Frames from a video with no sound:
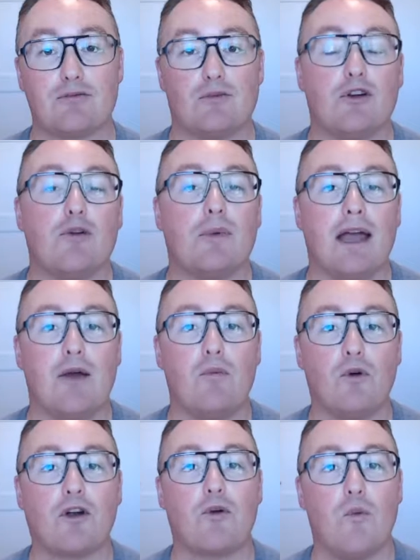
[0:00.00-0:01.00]
room and
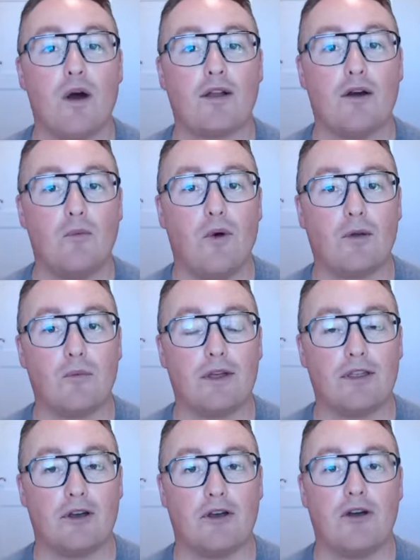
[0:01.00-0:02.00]
work one-on-one
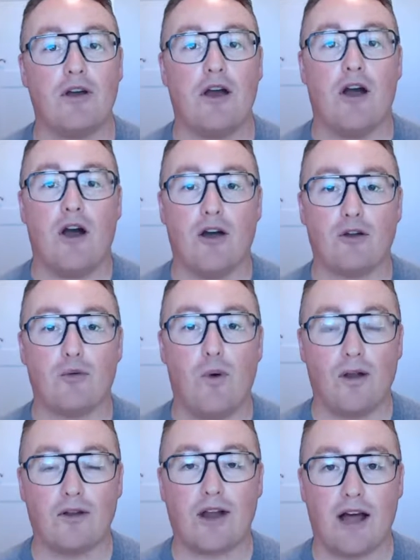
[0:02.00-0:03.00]
with her on her
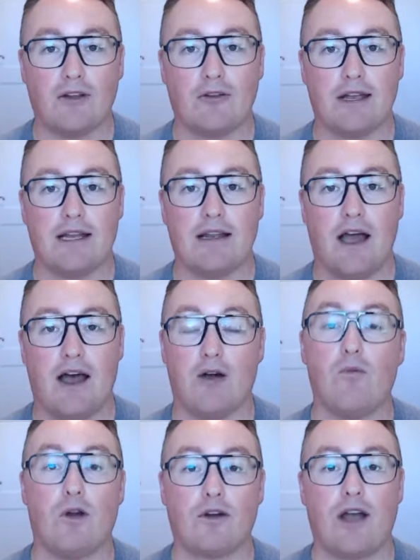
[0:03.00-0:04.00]

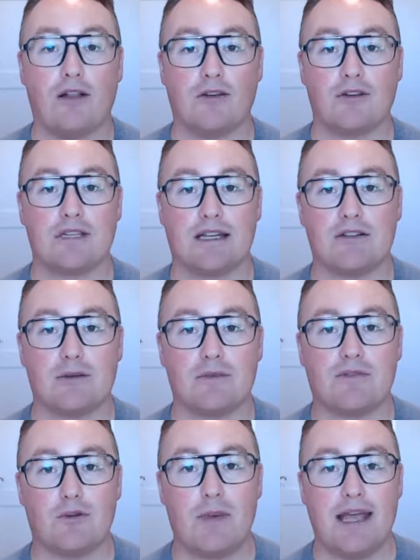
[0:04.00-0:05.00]
watercolors in terms
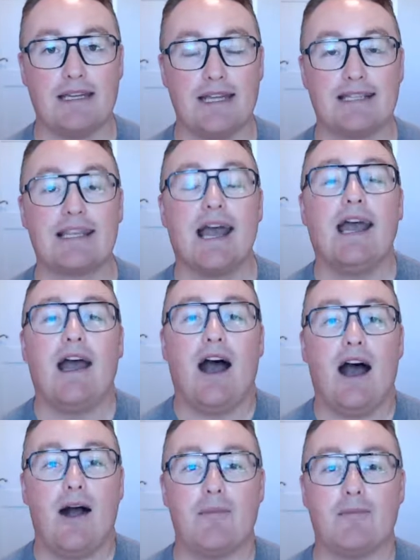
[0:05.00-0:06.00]
of her paintings.
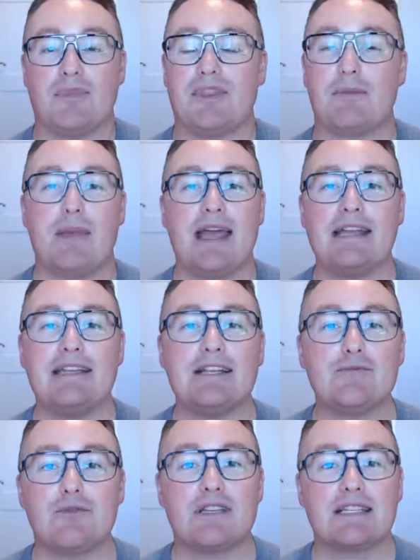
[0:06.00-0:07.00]
The
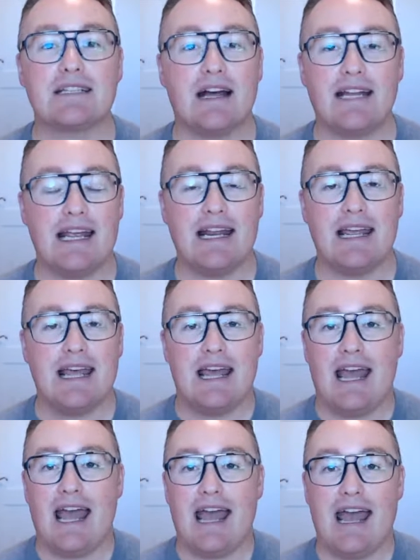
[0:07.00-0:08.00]
paintings were stunning.
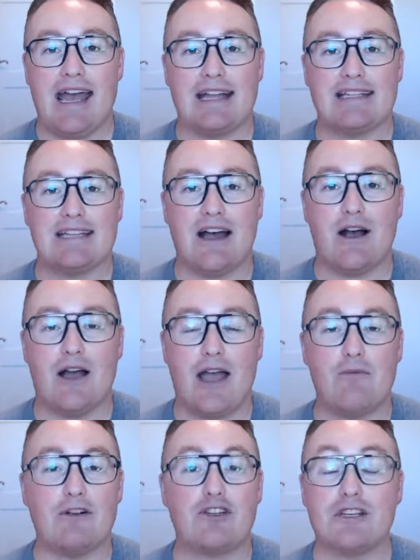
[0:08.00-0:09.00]
And
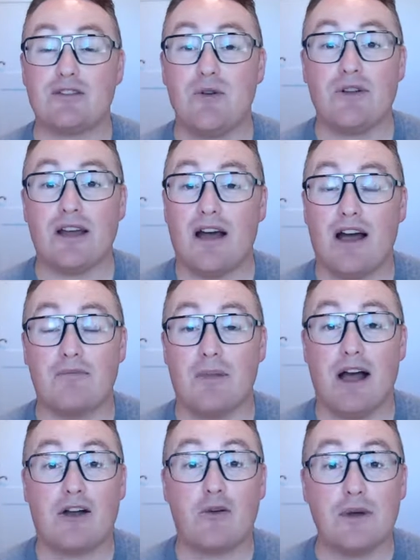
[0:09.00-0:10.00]
we just told a
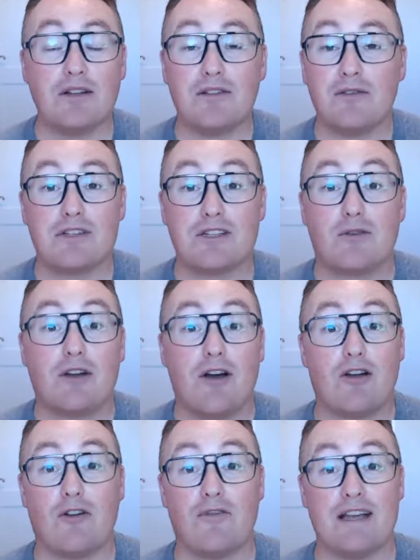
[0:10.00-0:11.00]
quick little story
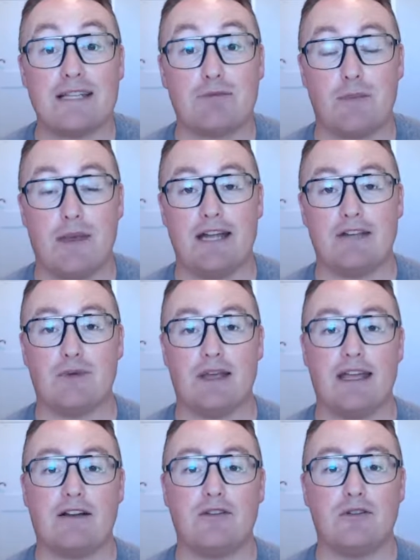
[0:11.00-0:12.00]
on our Facebook page.
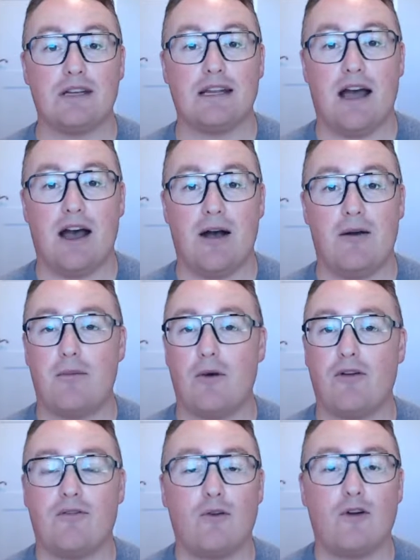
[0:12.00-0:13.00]
We included
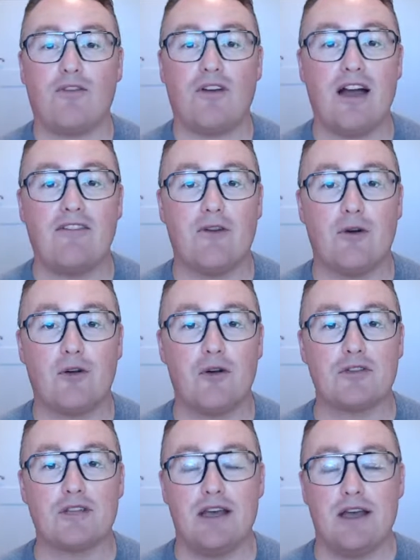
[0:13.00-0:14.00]
about 4 or 5
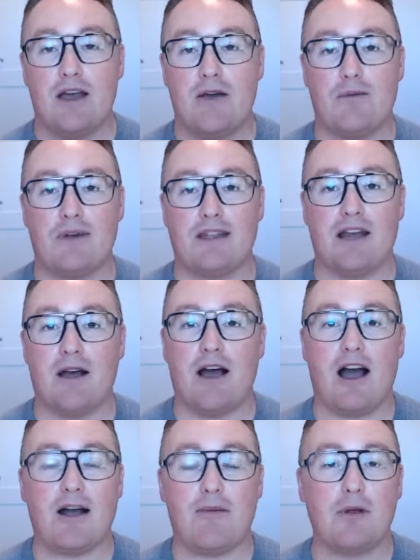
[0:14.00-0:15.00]
photos with
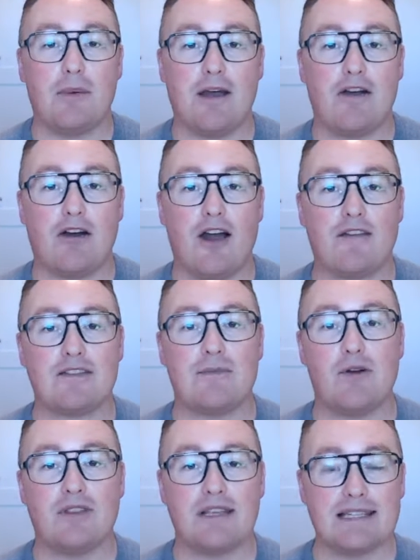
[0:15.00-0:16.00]
a couple of paragraphs
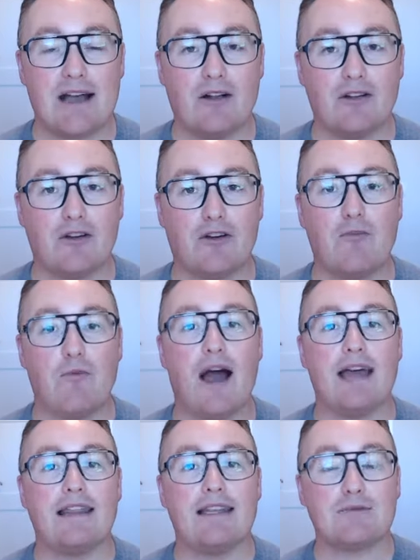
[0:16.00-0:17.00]
about this elder and
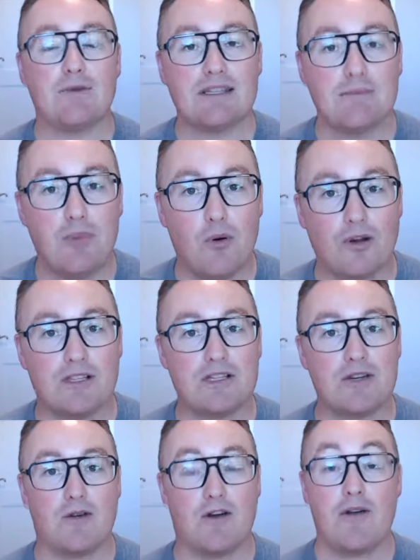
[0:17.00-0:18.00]
why this was important
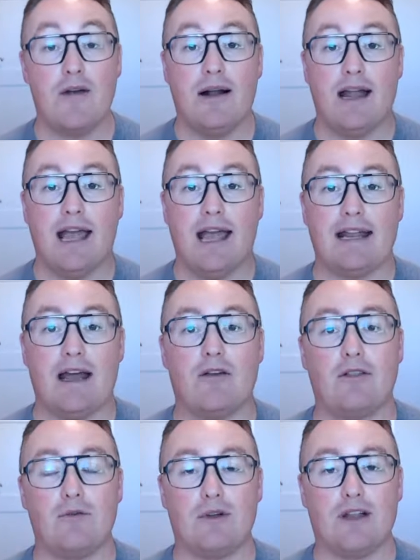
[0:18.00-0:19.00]
to her, and how
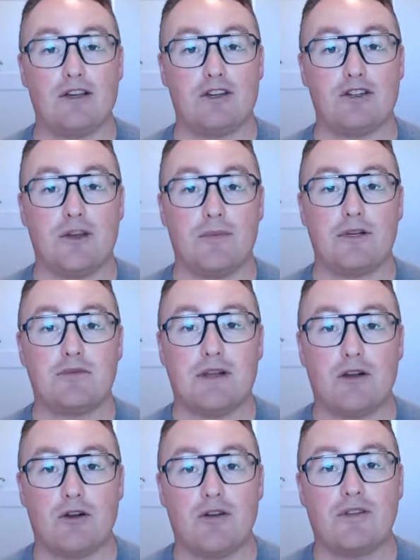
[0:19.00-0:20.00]
the relationship
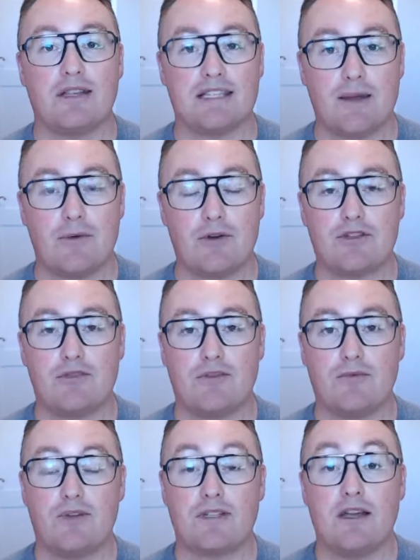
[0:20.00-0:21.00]
between her and the summer
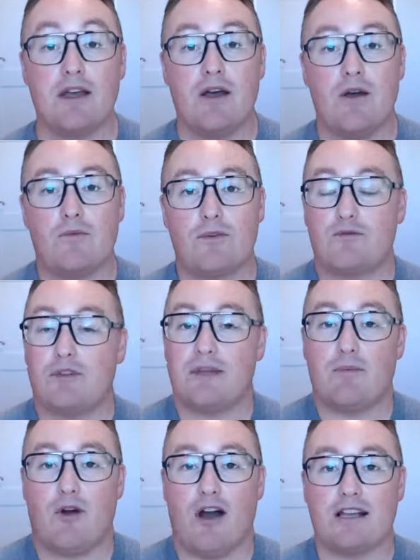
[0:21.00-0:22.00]
student was
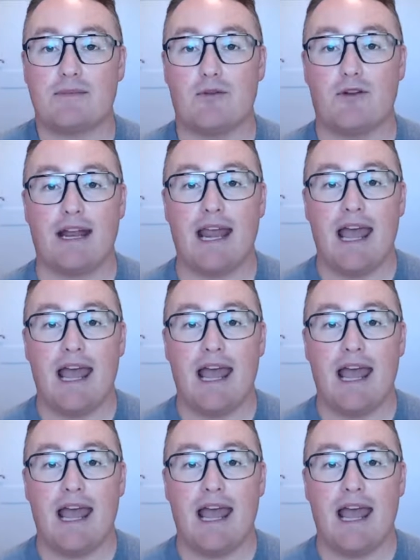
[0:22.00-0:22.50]
really prospering.